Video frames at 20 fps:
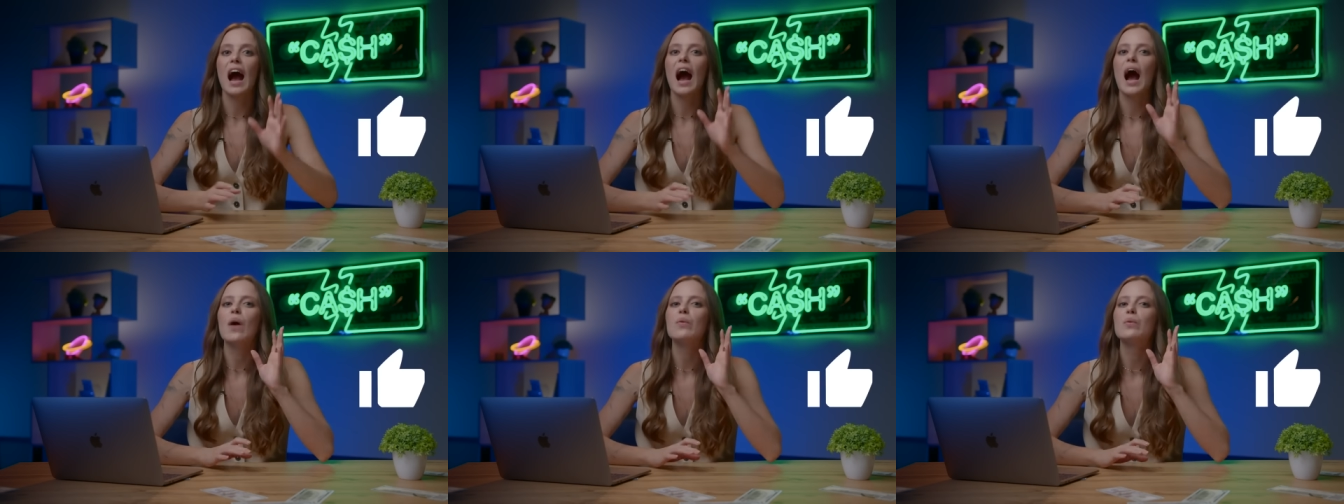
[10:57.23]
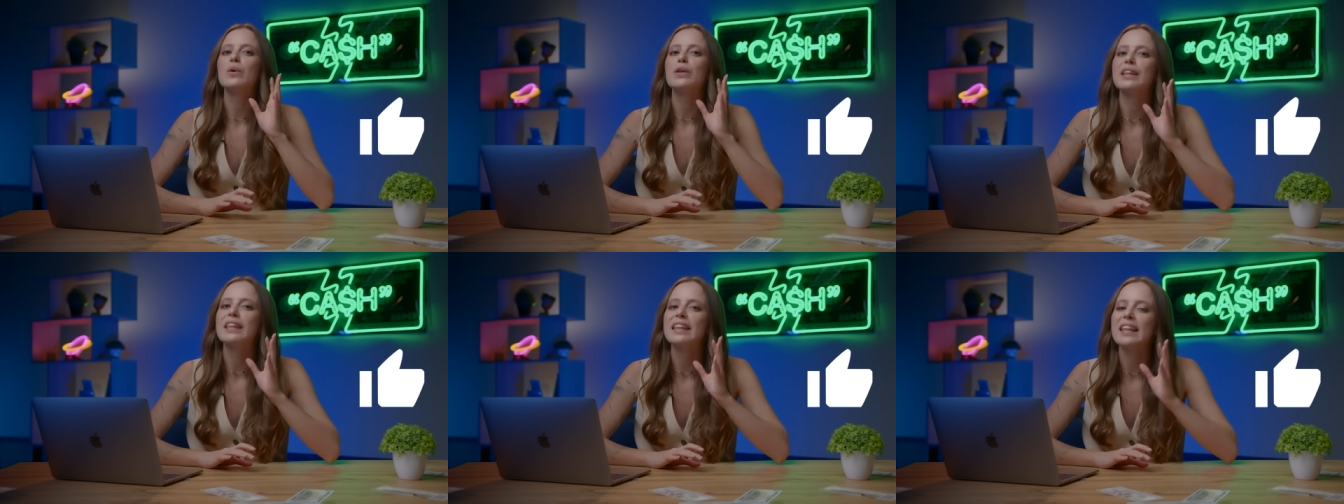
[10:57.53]
I
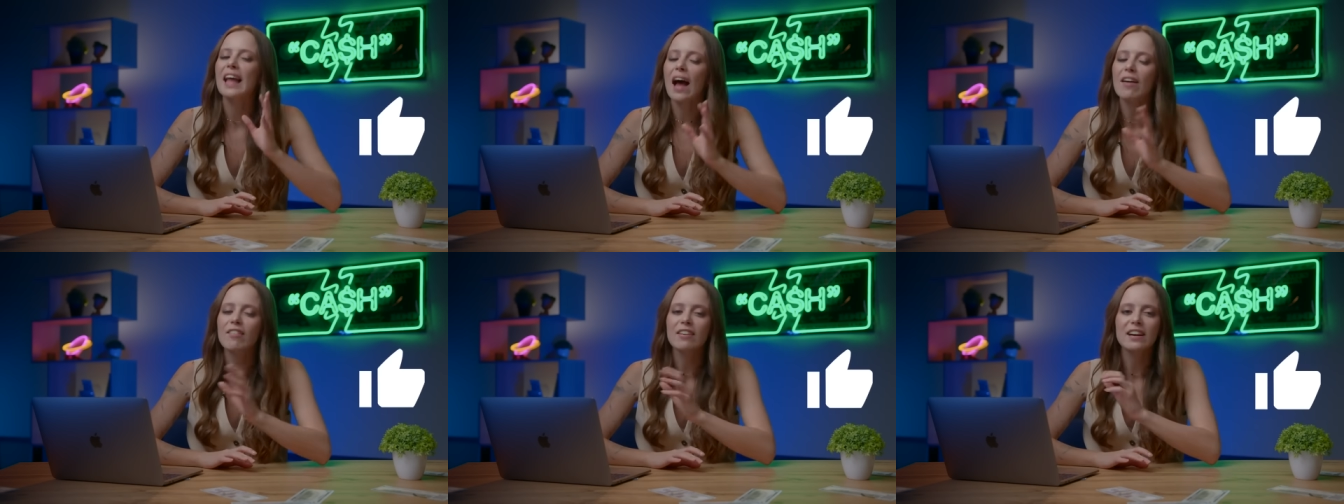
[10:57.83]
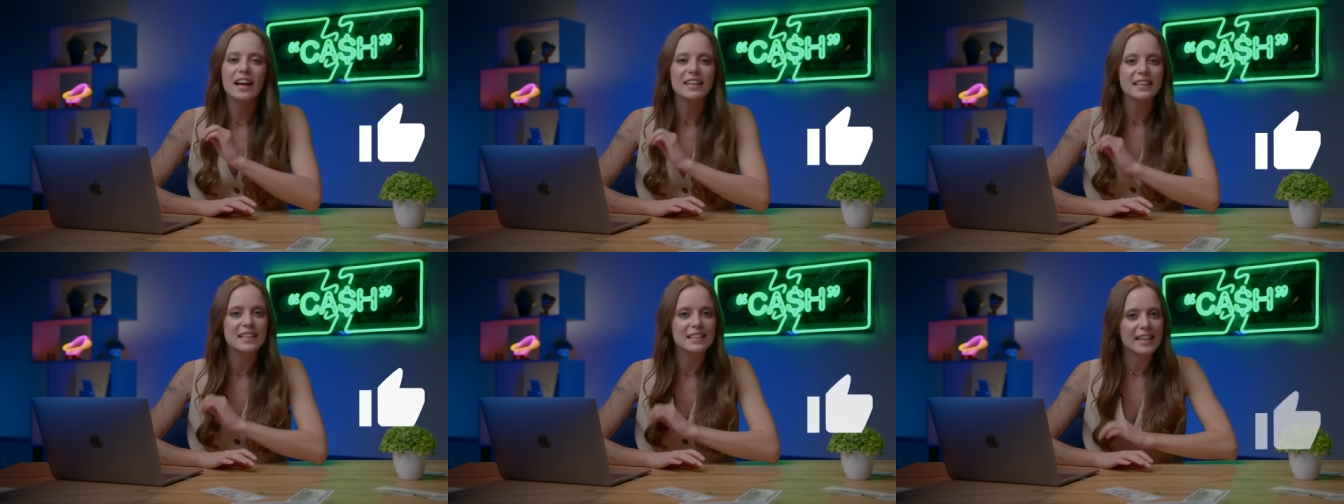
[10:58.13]
would never
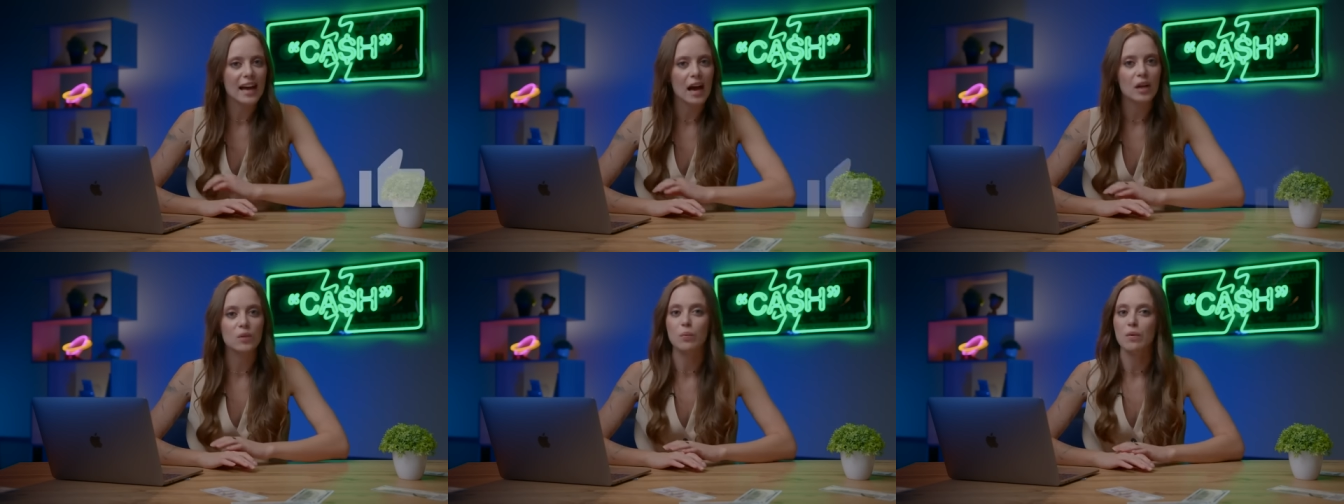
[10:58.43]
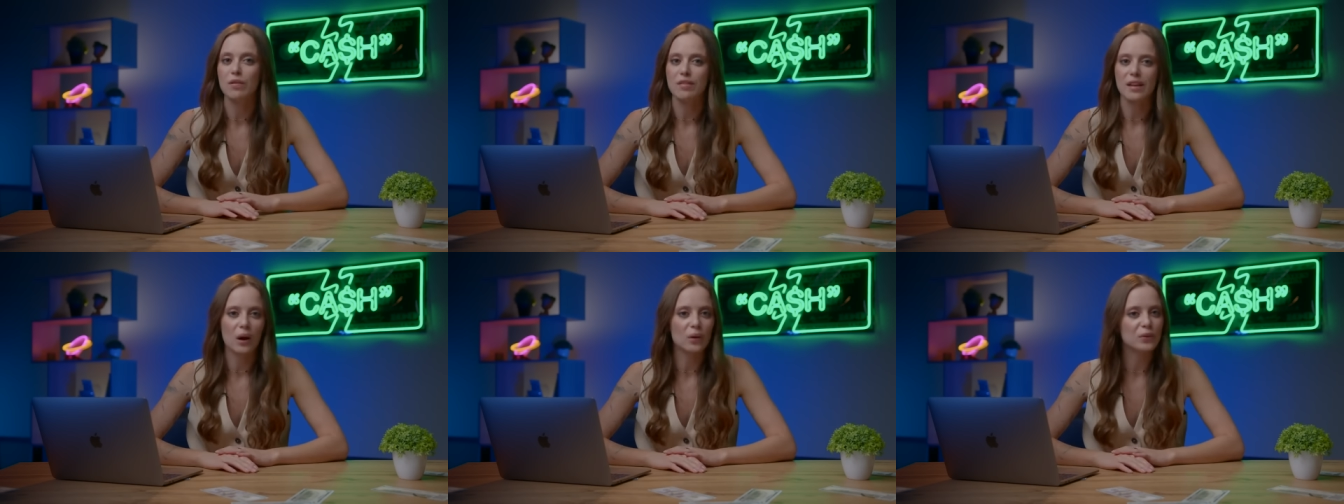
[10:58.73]
get it down
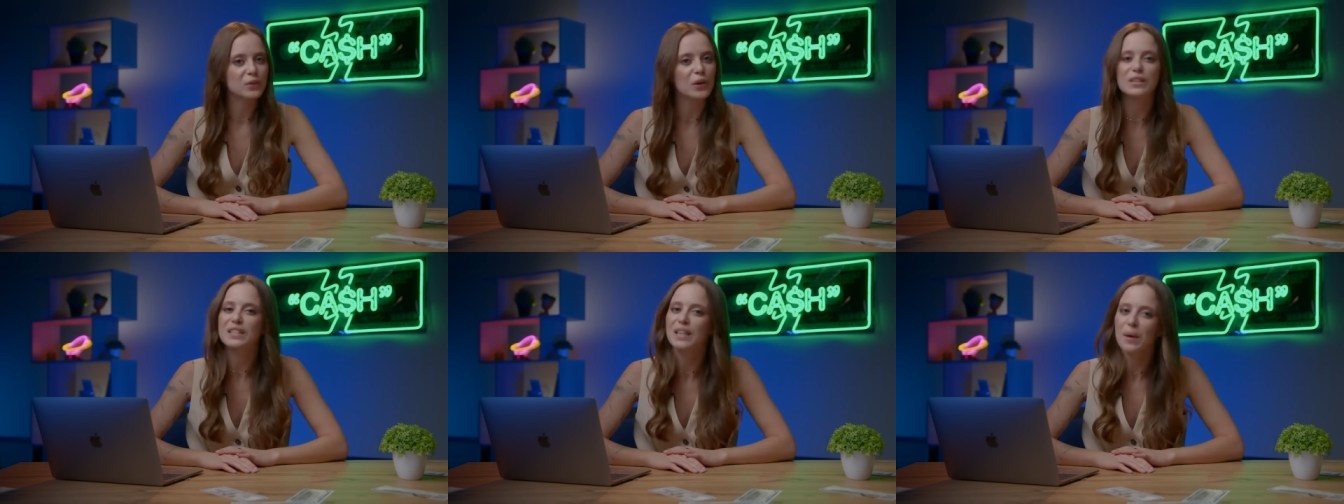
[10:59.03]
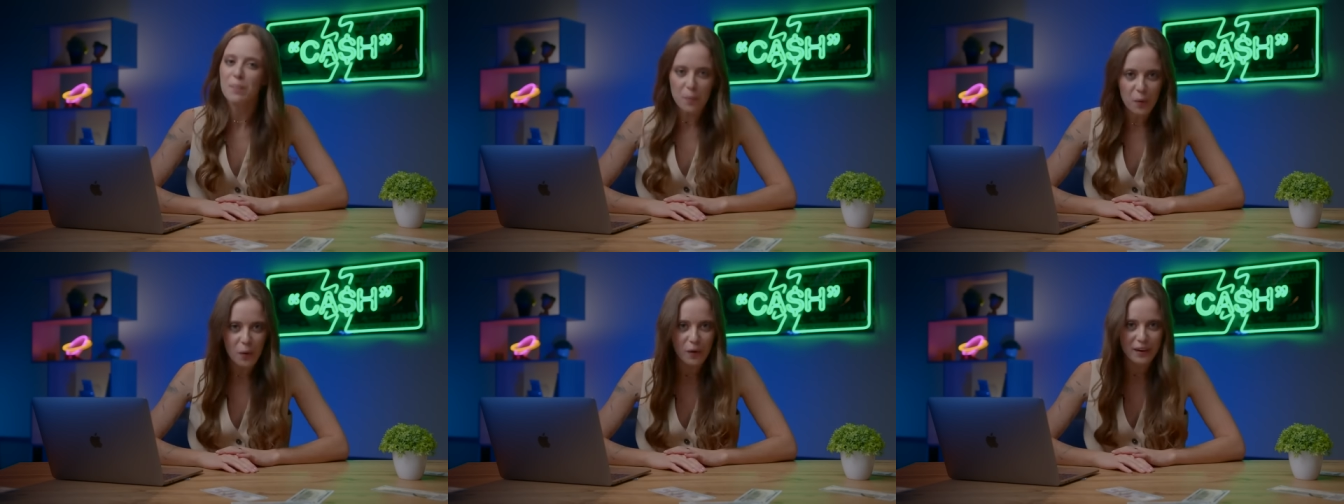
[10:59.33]
without your
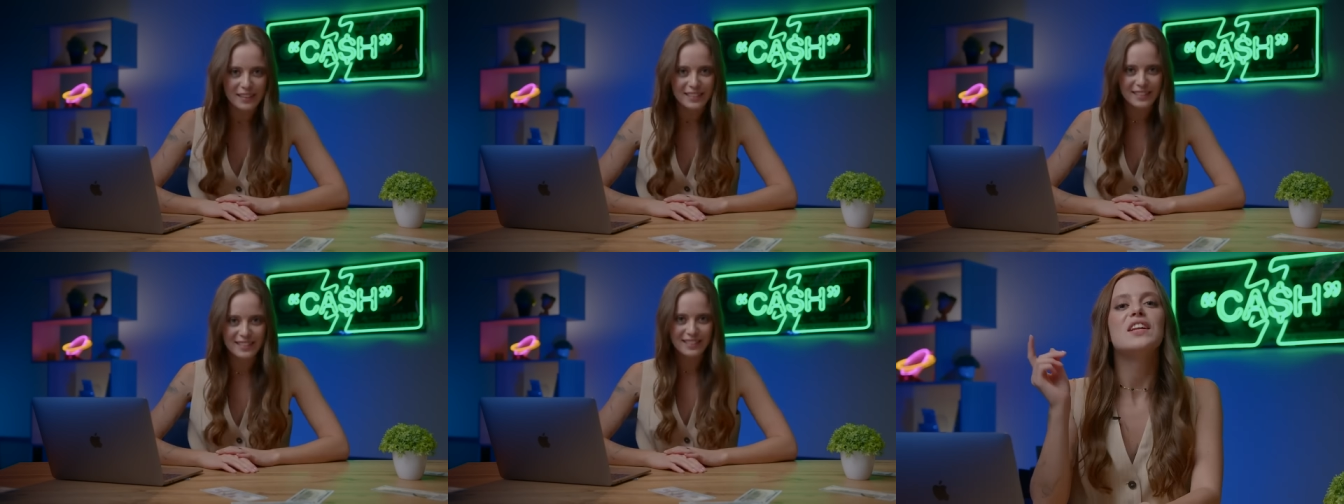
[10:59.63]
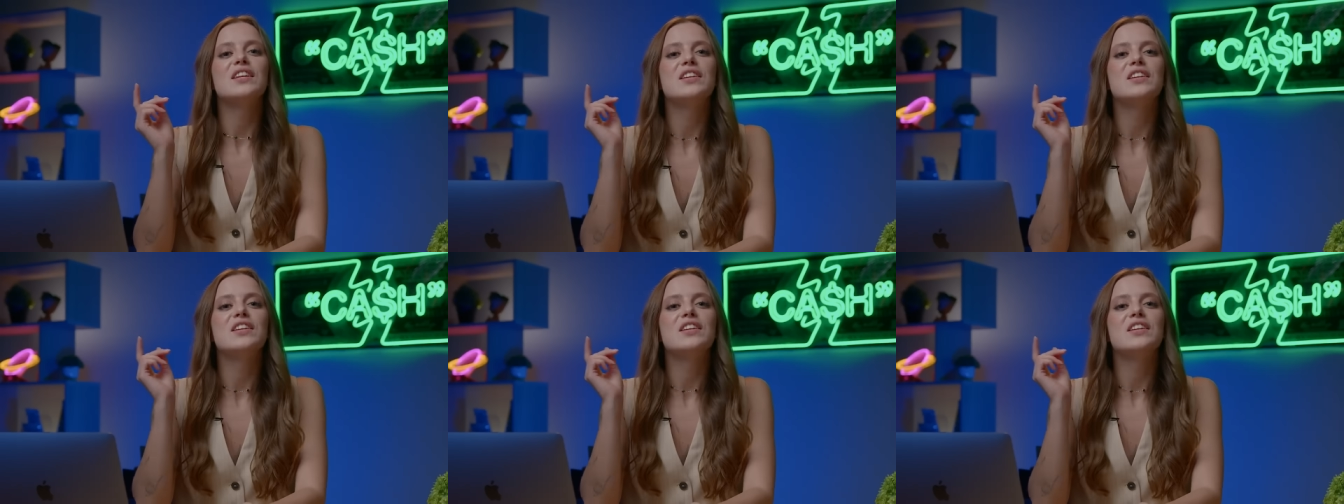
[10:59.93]
support.